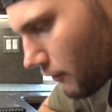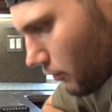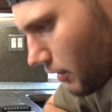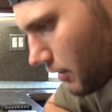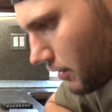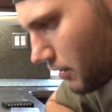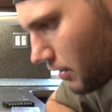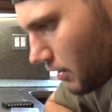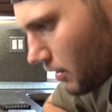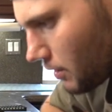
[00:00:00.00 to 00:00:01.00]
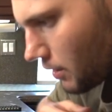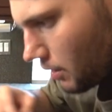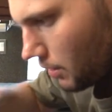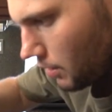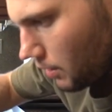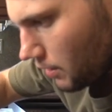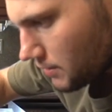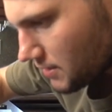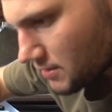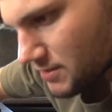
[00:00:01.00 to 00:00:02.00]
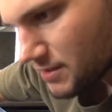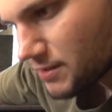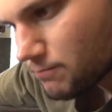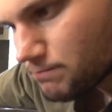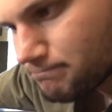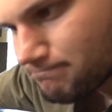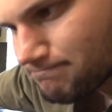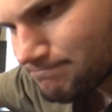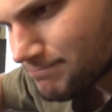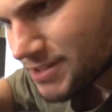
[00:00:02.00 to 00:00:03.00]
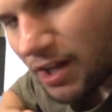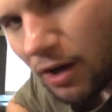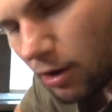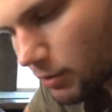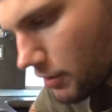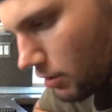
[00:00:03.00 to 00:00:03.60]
I've read uh, it's actually not hard at